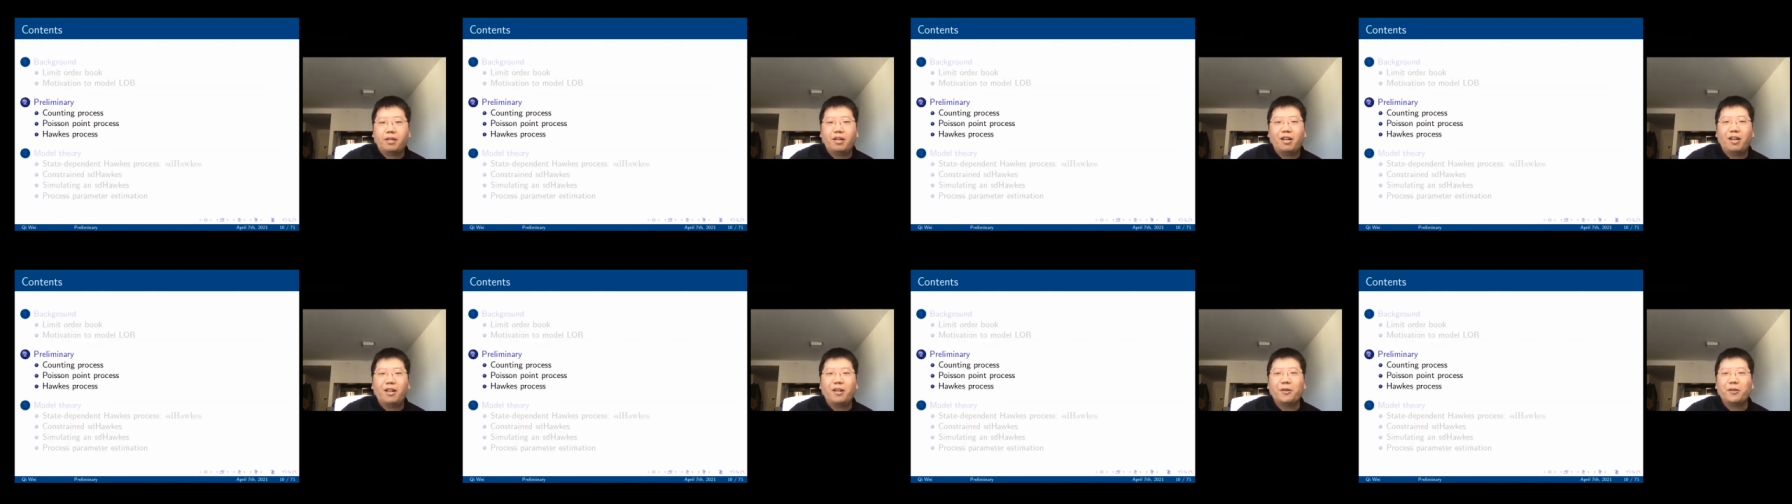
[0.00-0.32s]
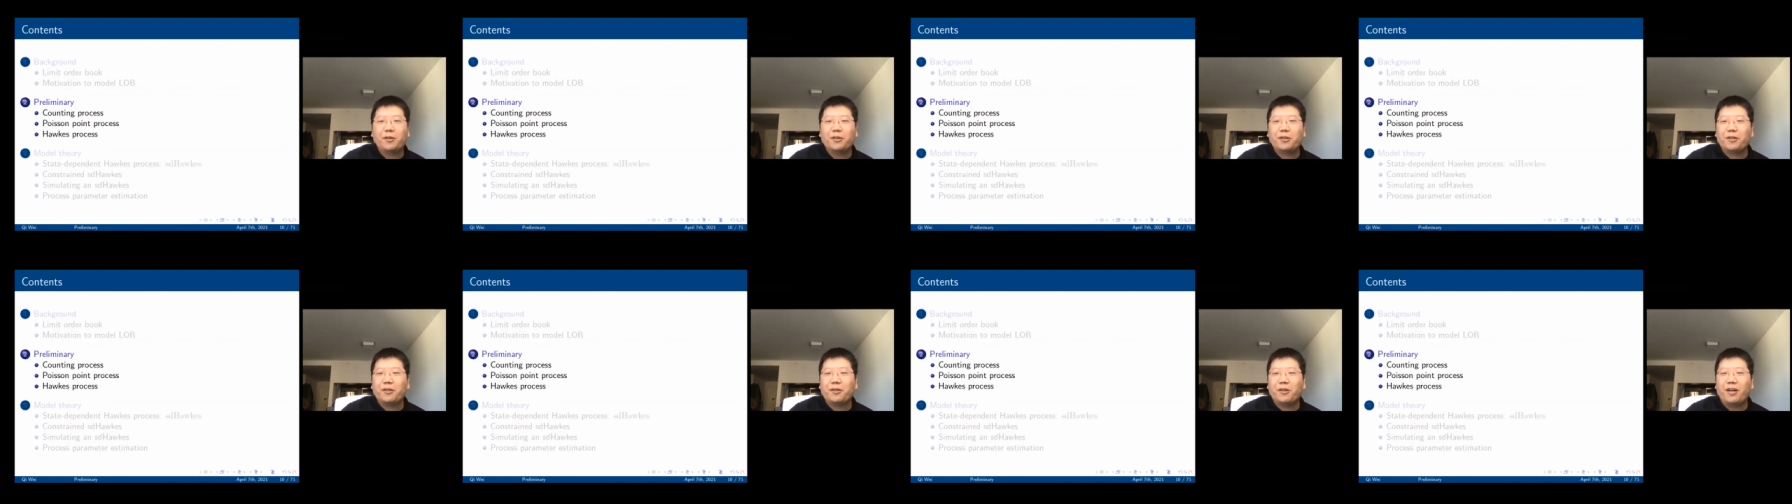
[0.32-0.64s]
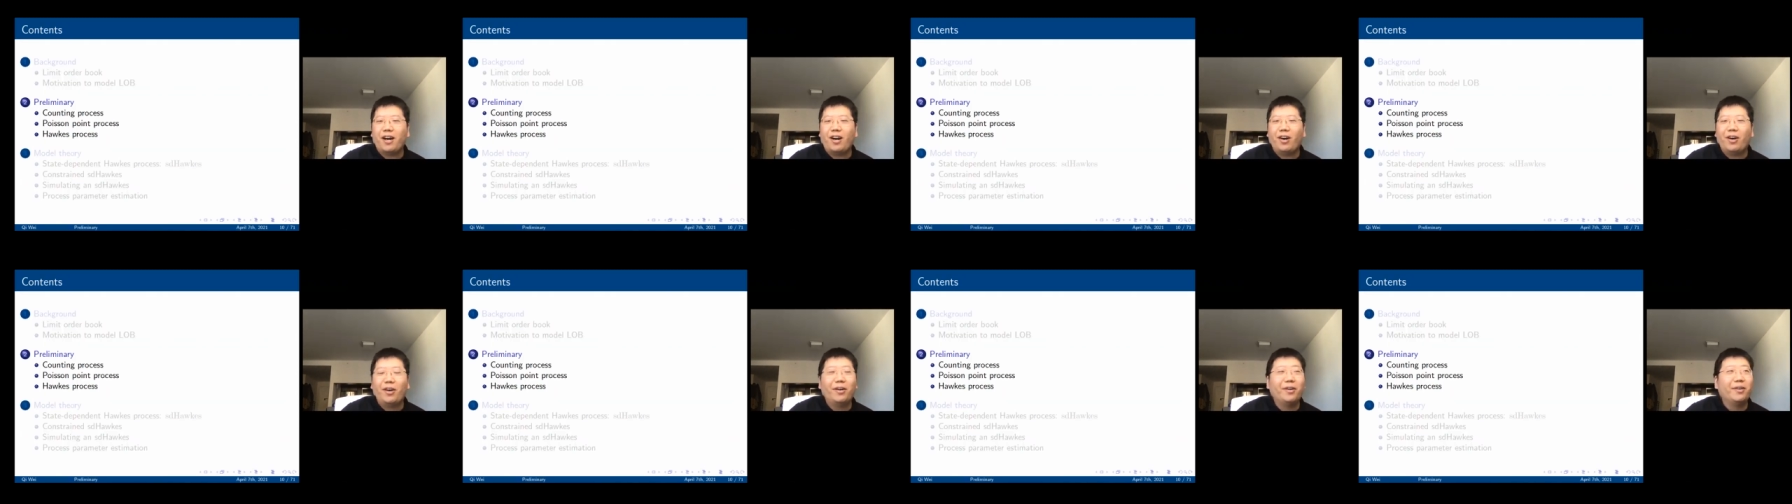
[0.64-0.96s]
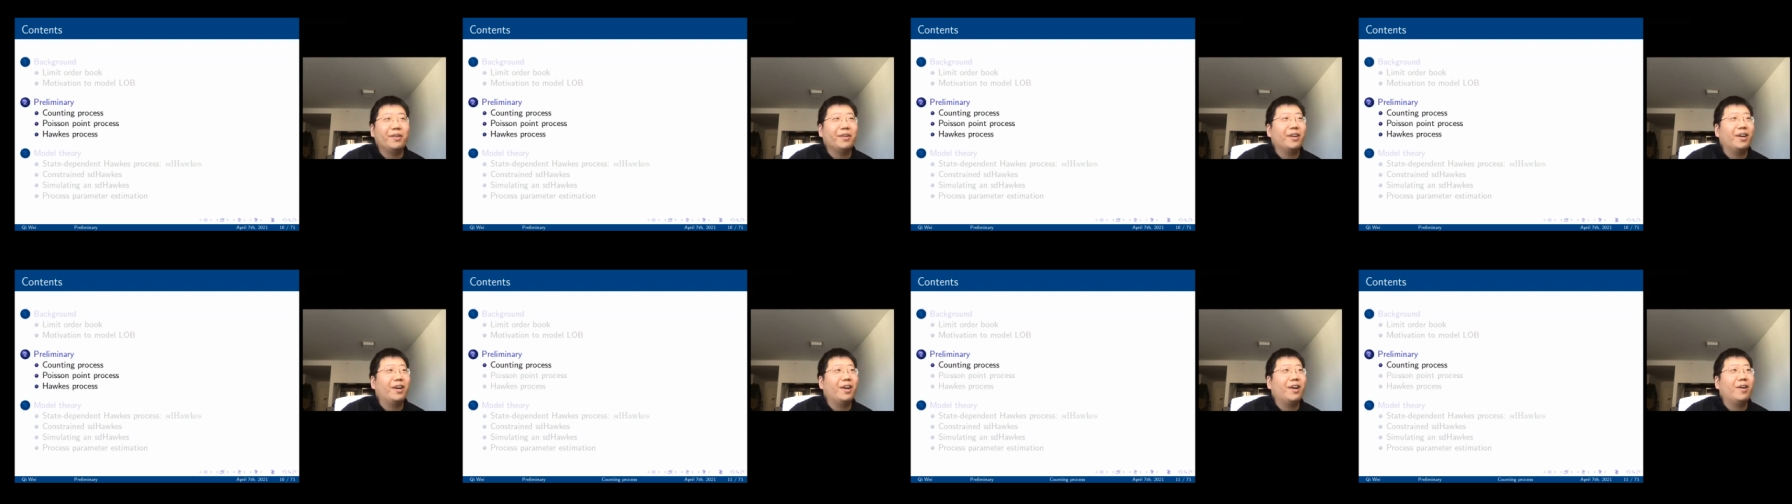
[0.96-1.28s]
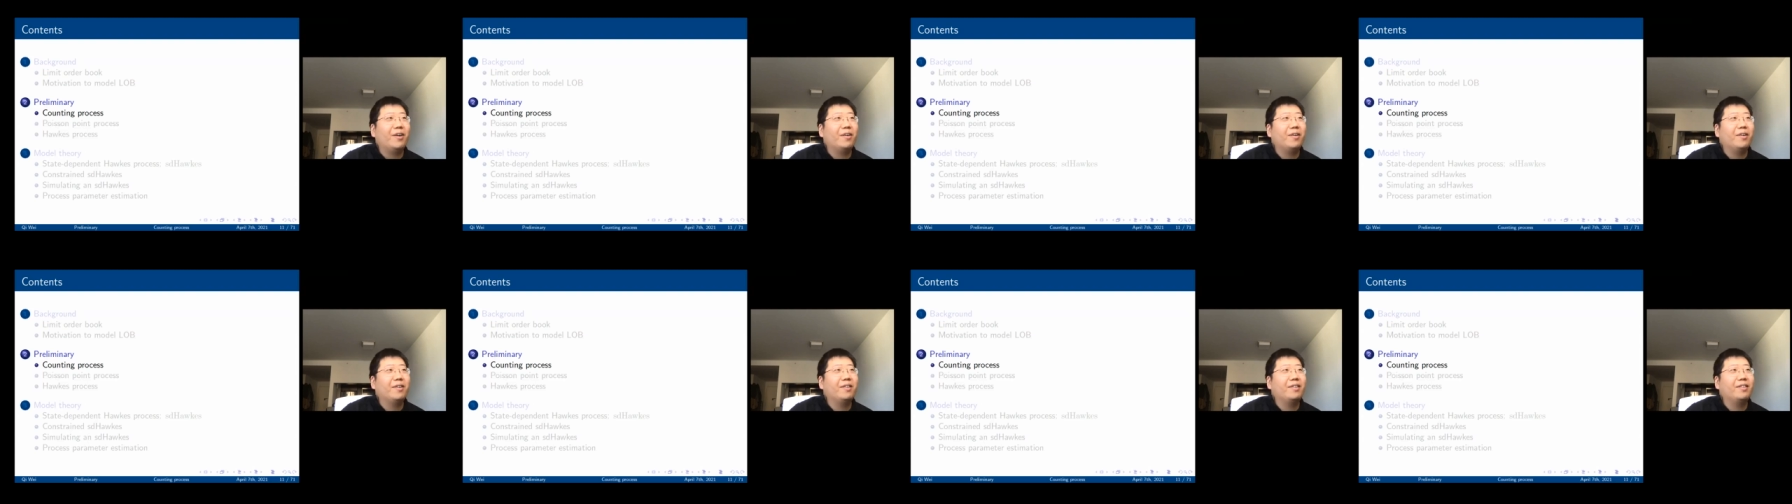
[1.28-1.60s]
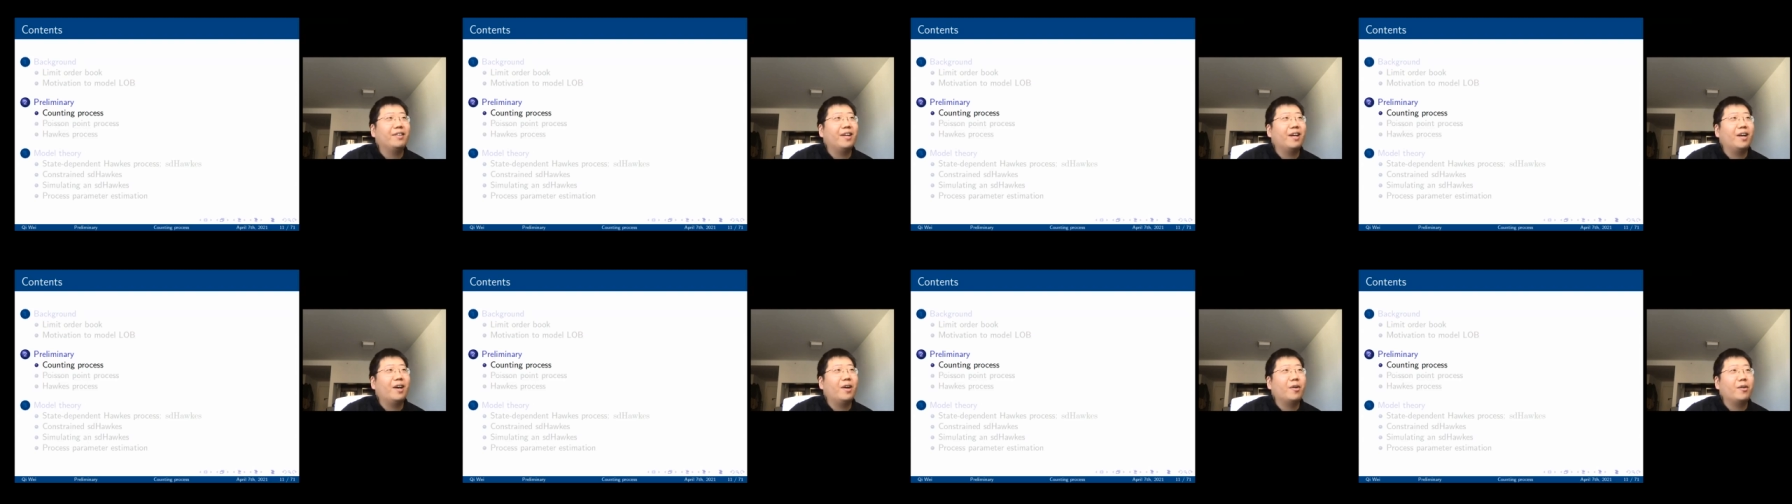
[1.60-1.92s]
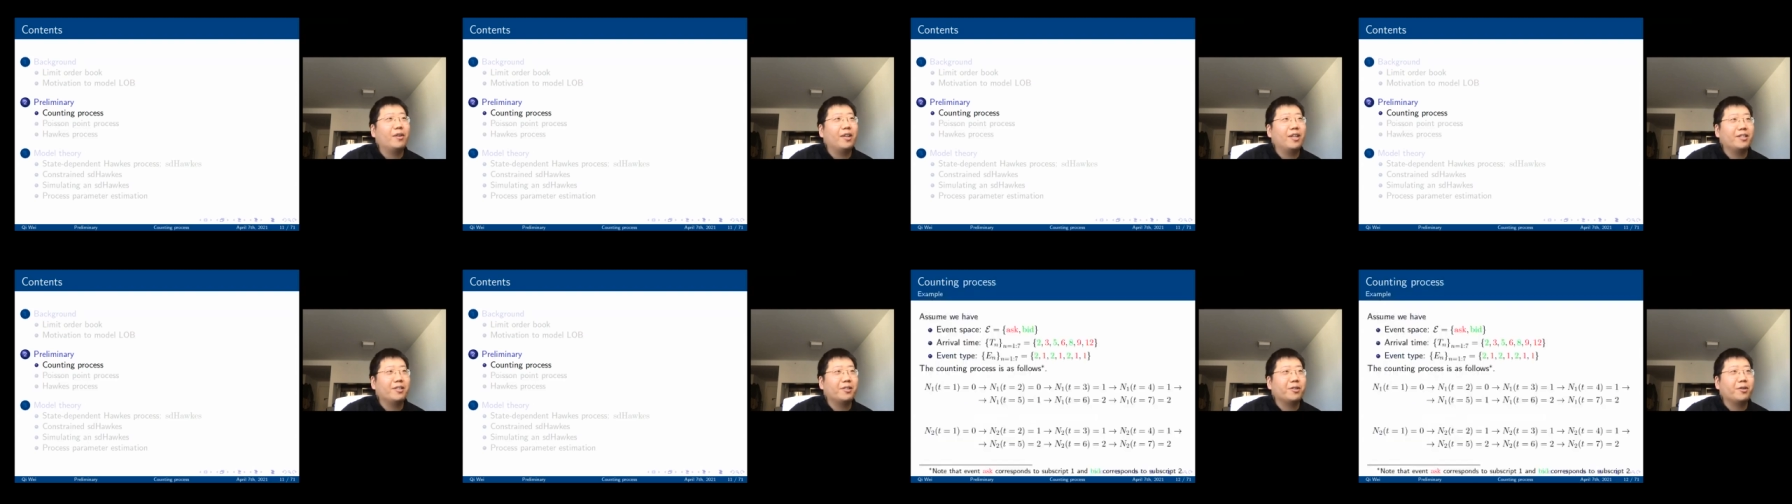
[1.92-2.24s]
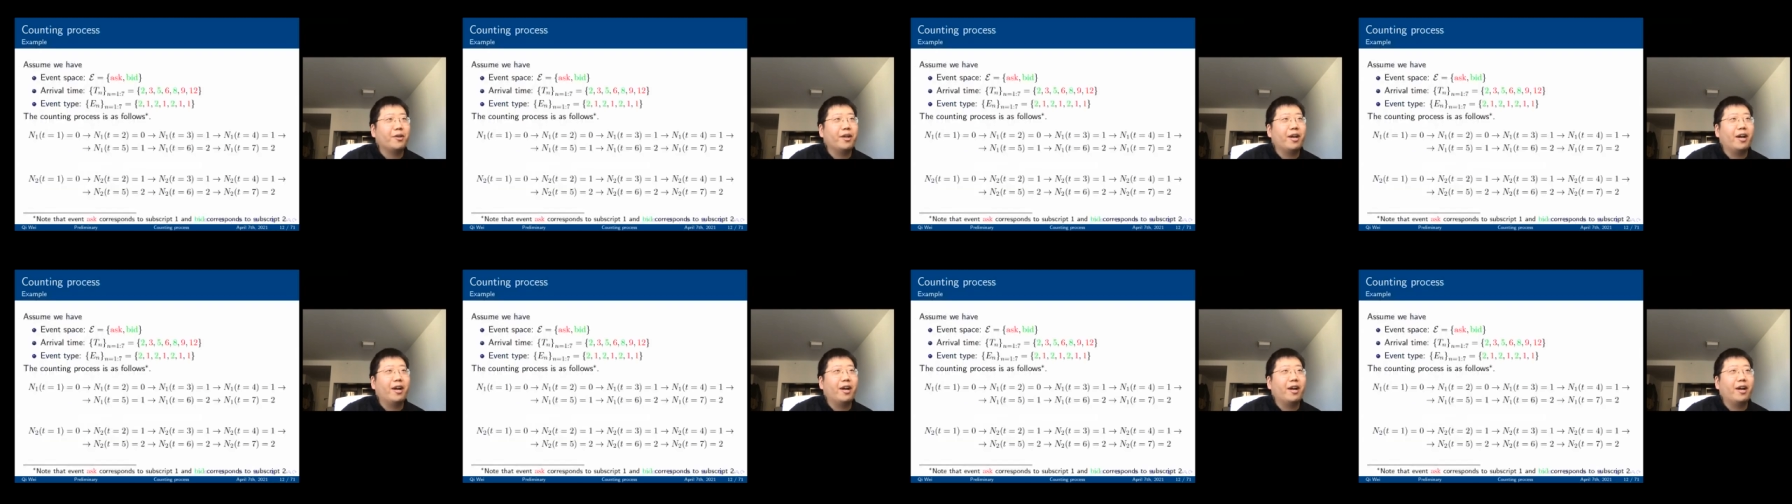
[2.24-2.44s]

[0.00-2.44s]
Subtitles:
I don't know how necessary